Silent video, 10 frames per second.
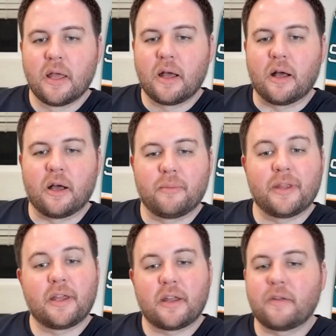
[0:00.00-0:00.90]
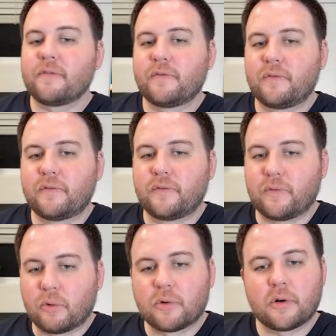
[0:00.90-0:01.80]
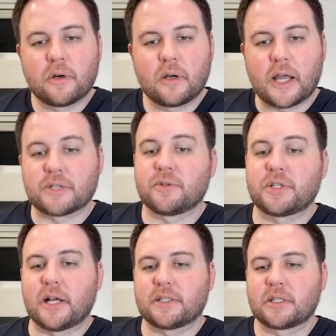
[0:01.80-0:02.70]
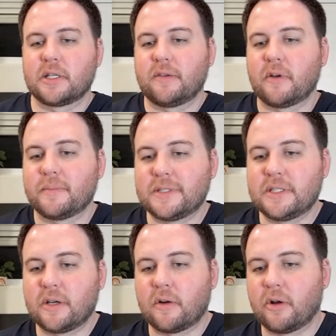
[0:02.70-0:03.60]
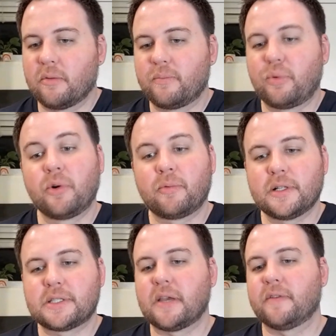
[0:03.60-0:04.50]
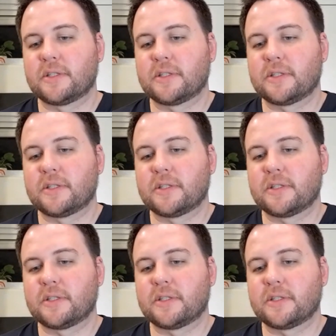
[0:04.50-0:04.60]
And then had 4 actual shots, gave up 0.17.